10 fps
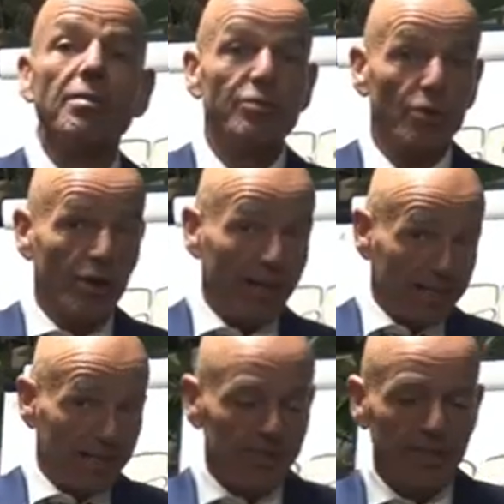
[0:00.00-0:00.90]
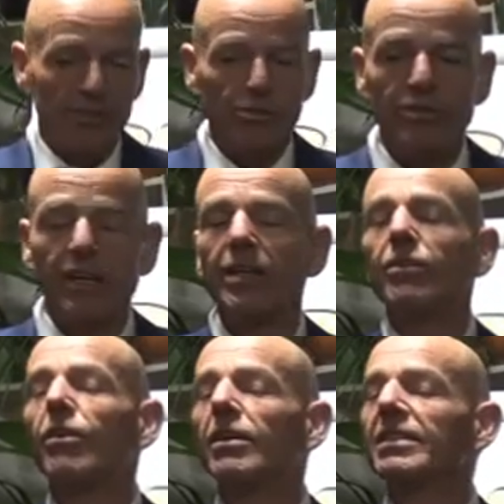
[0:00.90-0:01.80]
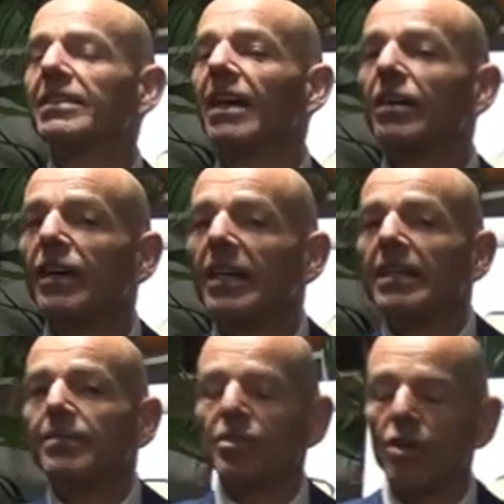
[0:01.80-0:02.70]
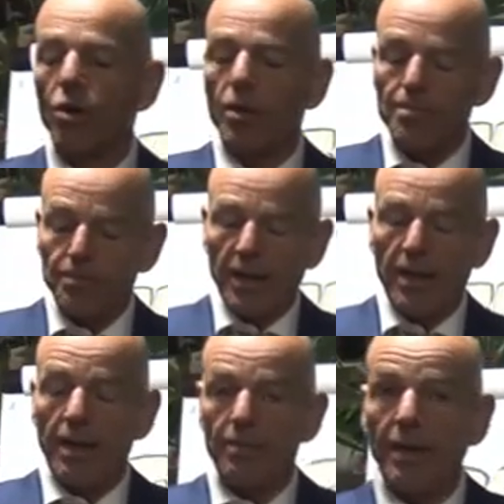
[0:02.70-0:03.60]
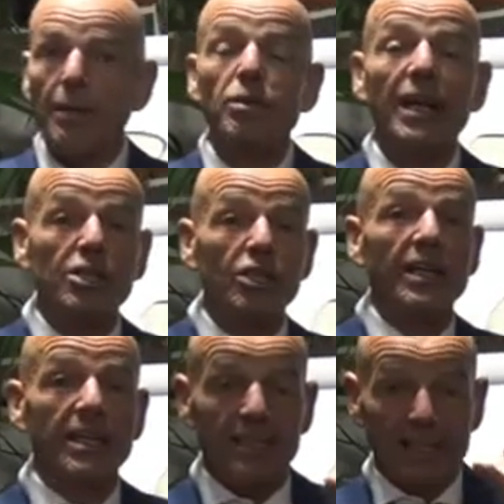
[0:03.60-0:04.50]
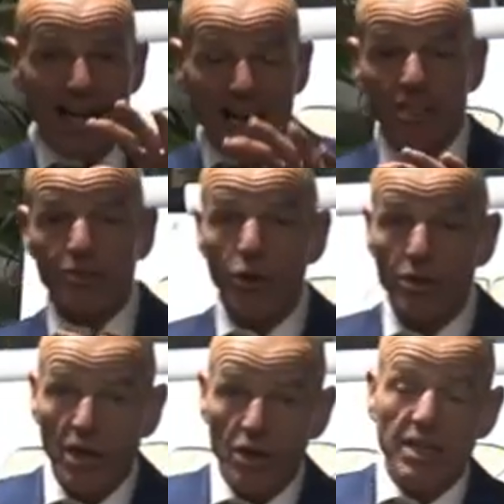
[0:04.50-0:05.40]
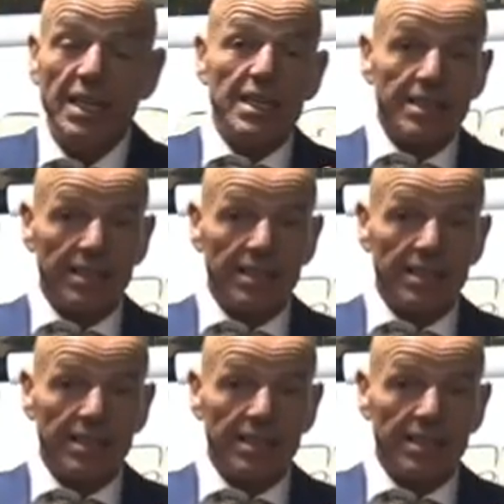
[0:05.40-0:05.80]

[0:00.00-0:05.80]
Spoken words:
before I come here to tell you all this stuff. So I put actually the last workout,